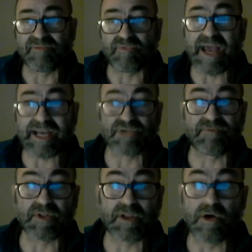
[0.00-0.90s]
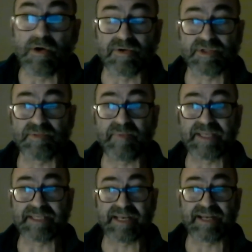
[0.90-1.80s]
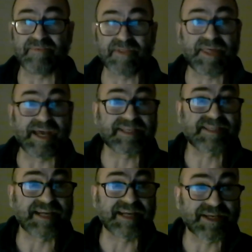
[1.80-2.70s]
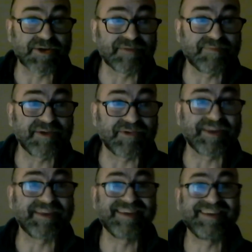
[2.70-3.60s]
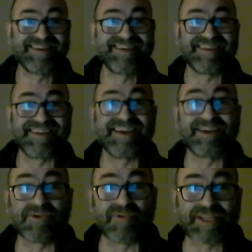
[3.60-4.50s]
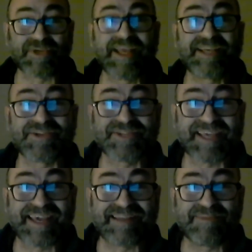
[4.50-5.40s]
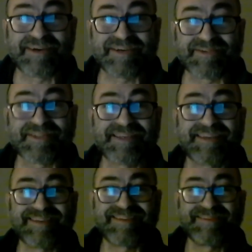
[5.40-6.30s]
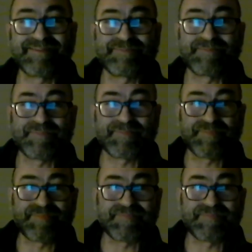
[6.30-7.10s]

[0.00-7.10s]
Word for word: reaction from the locals basically, but thanks, thanks a lot, Mary. Yeah, and congratulations again, Markus. Thank you.